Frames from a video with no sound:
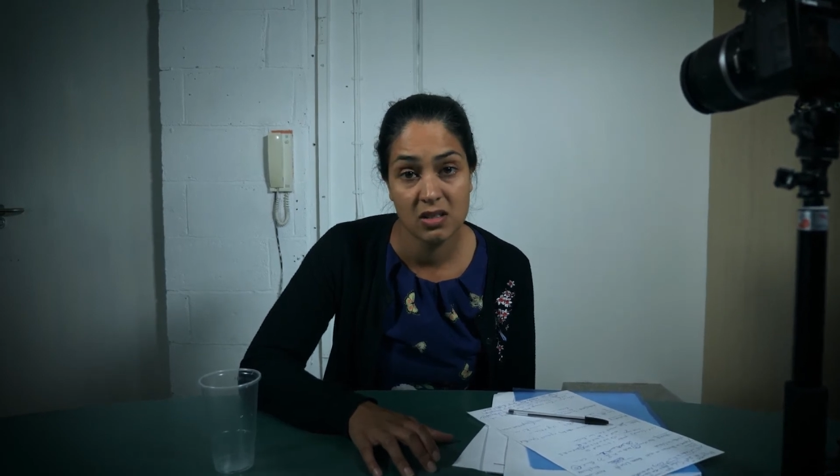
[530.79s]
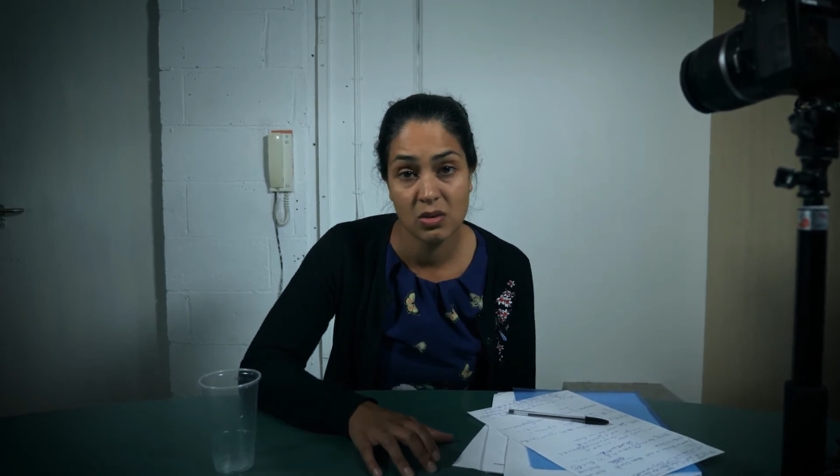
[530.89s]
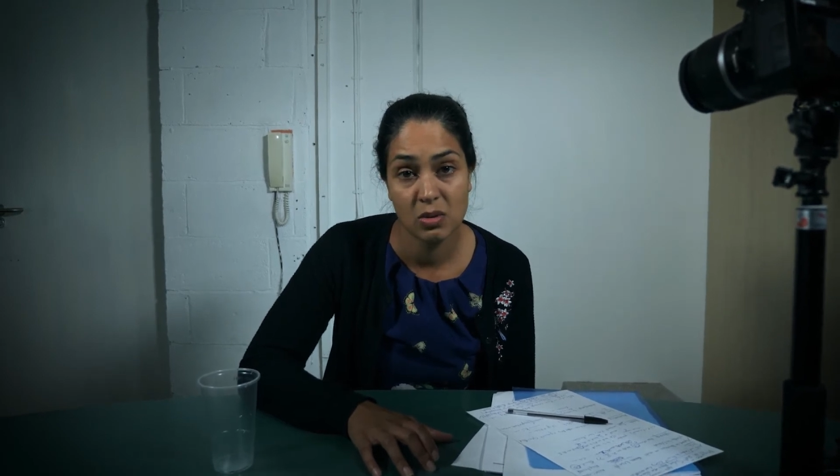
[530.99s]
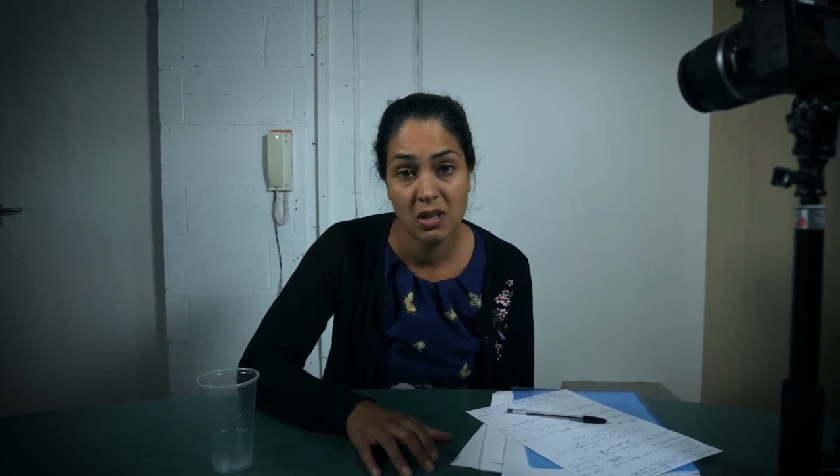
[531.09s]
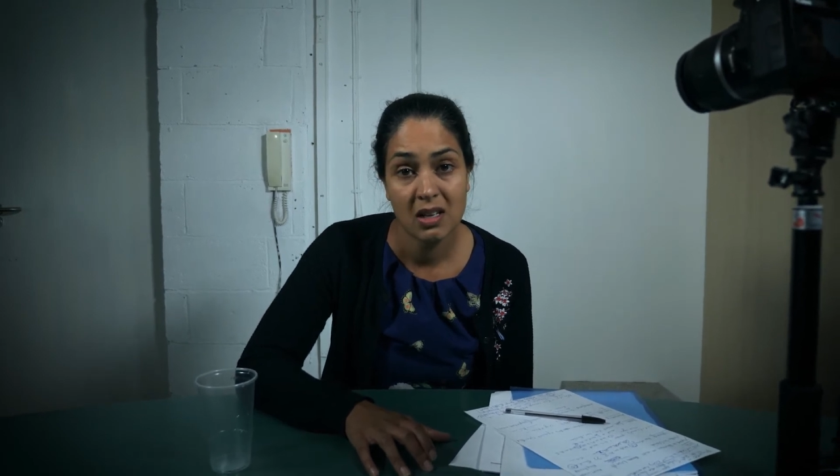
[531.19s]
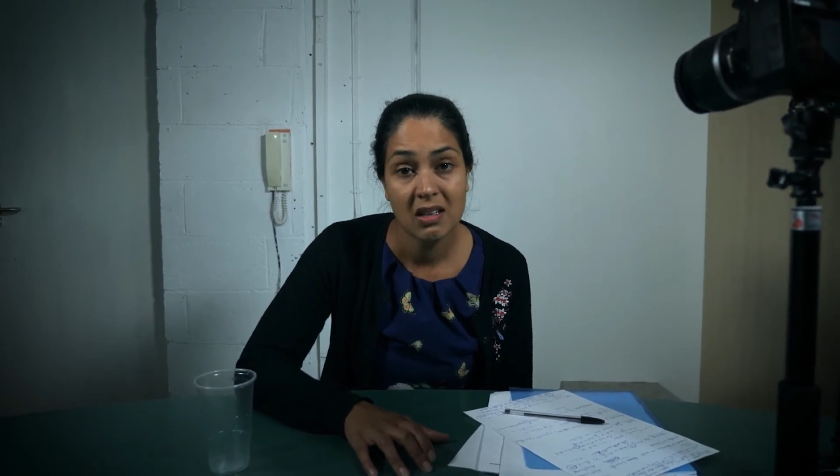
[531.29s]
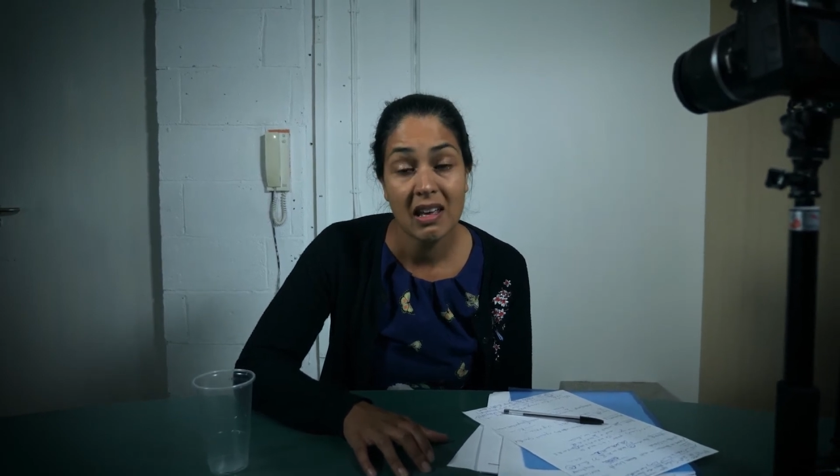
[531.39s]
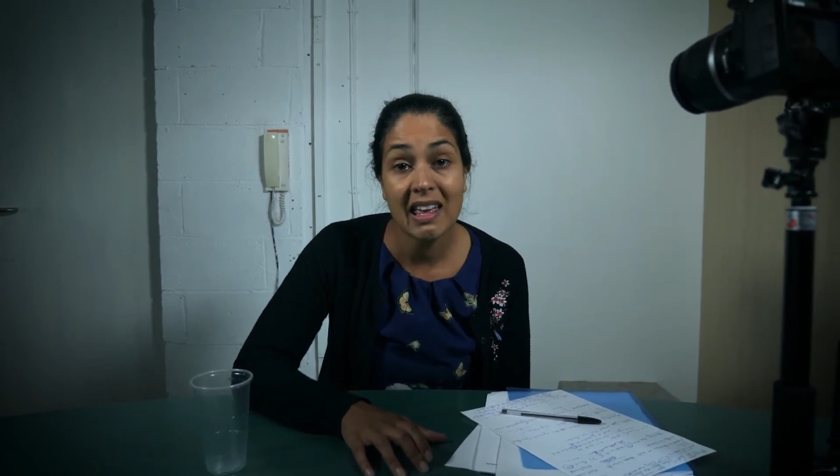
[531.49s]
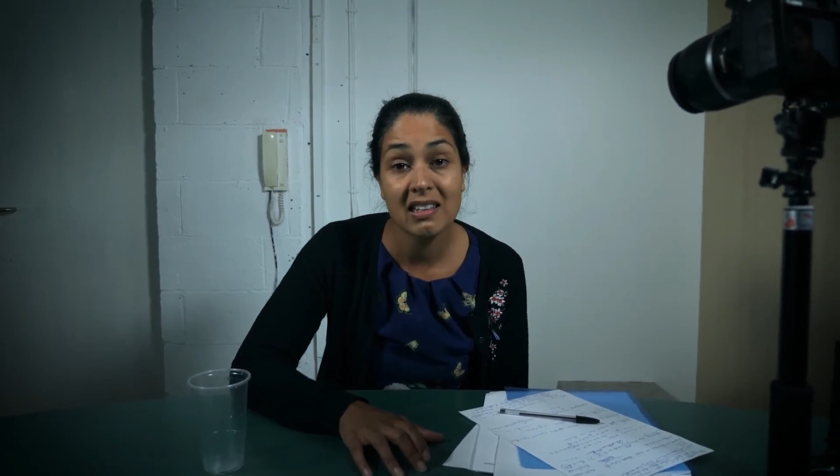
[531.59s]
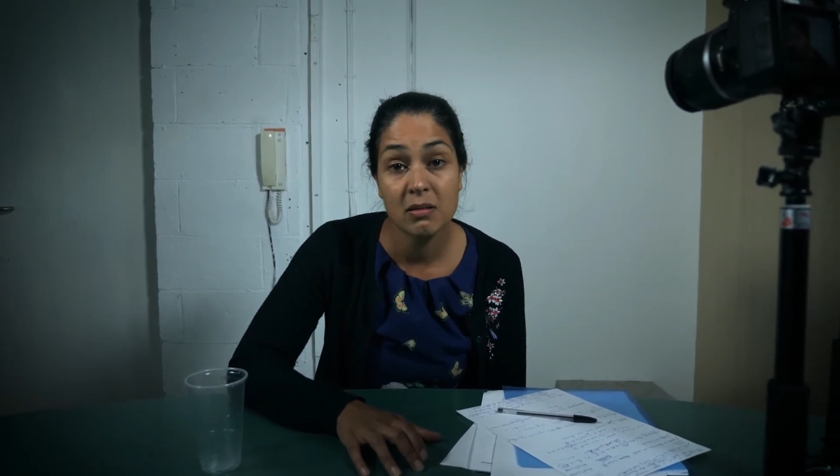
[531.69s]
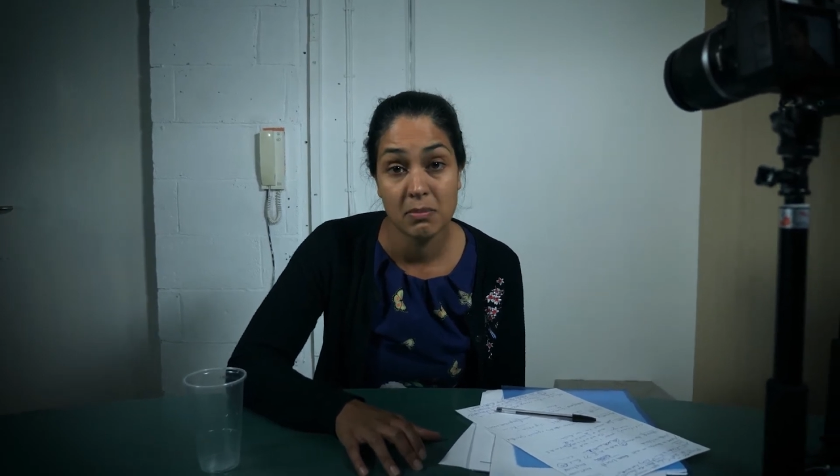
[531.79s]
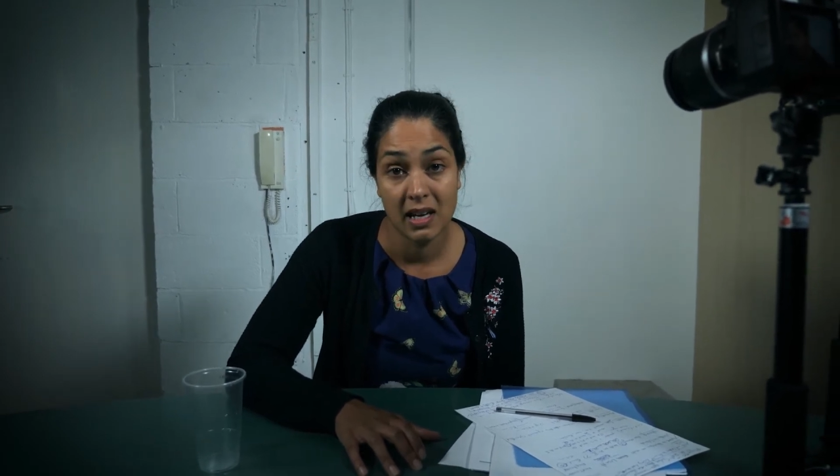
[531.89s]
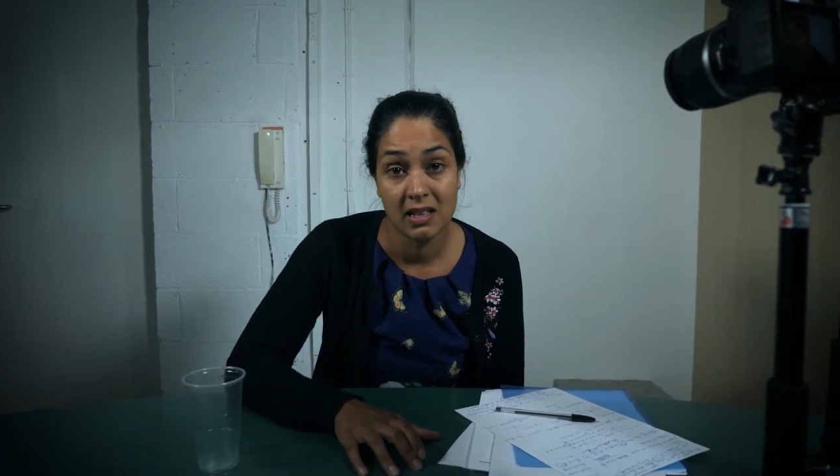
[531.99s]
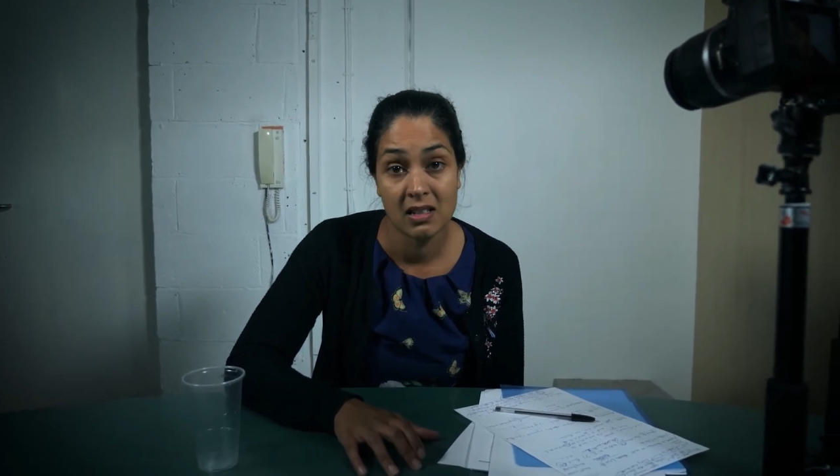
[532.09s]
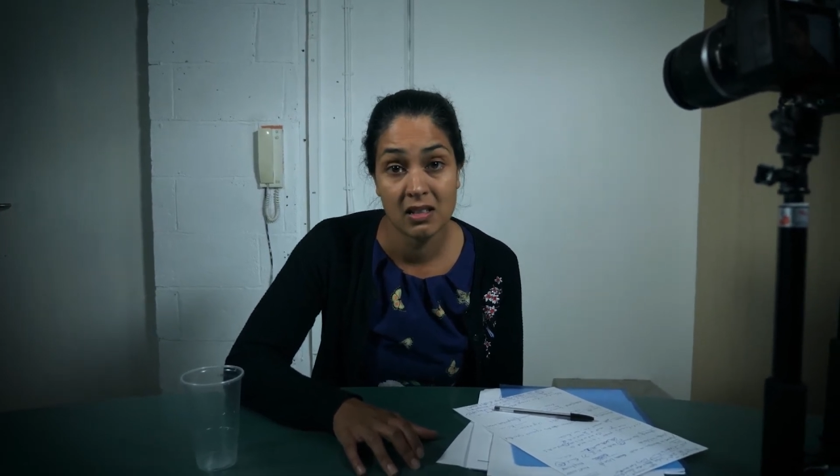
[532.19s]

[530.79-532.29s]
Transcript: to any man.